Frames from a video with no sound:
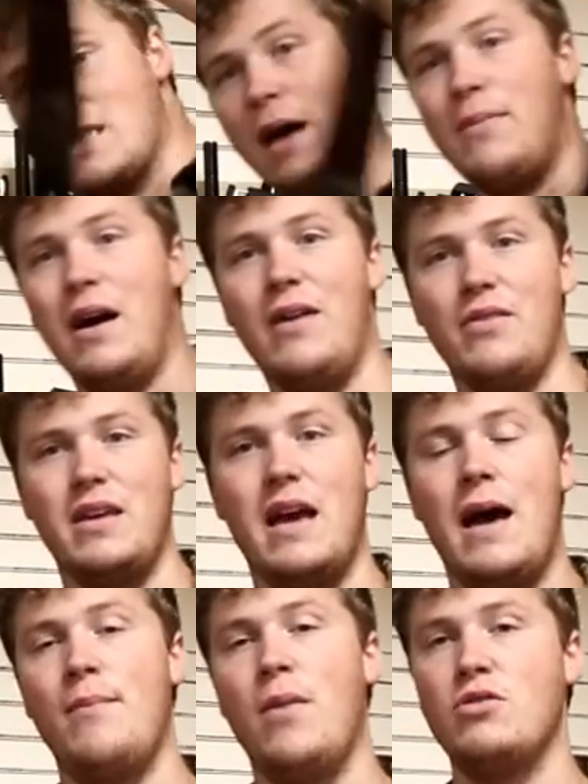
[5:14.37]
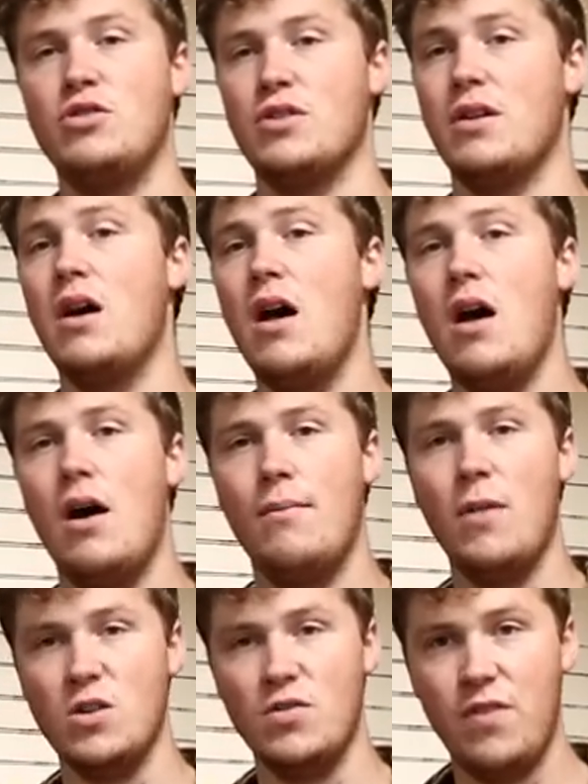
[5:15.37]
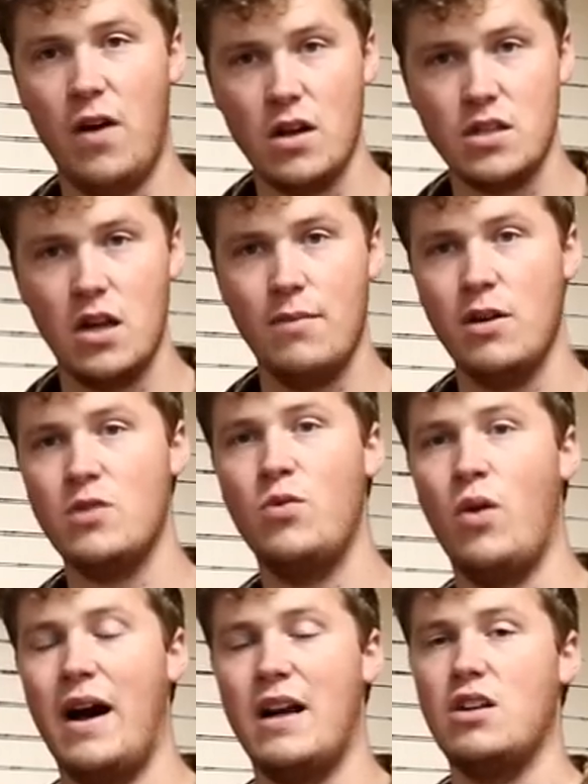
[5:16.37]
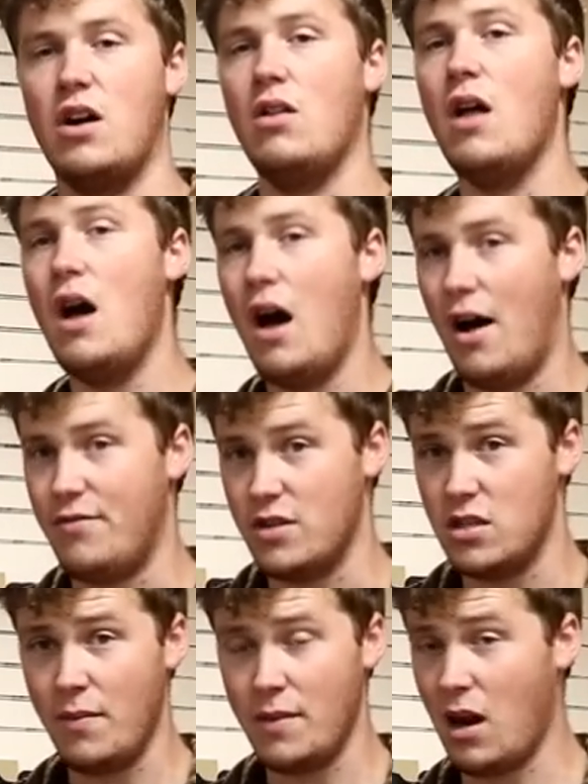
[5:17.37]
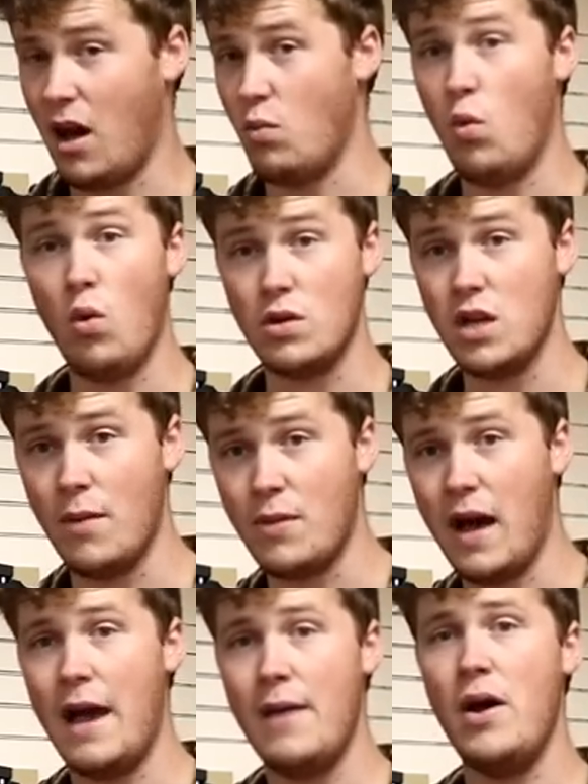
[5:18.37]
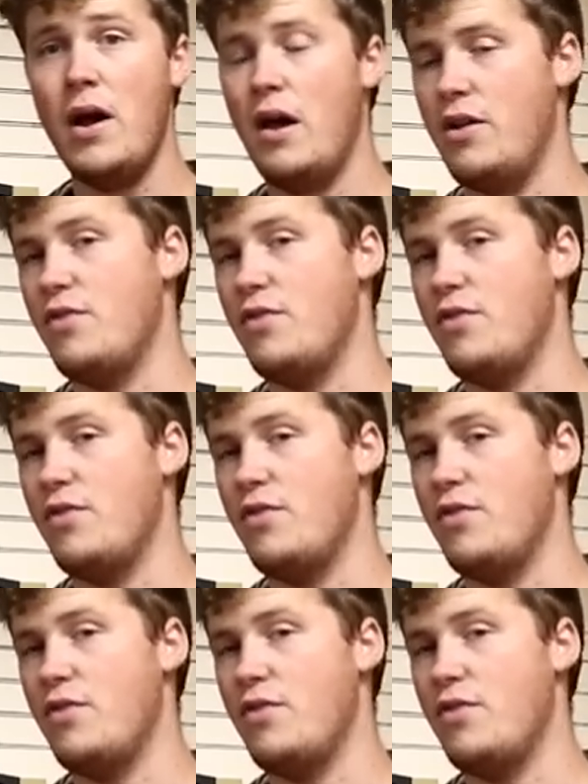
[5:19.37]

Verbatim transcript: stab it out the air motion. Much faster, much more agile, and for something like walked up game,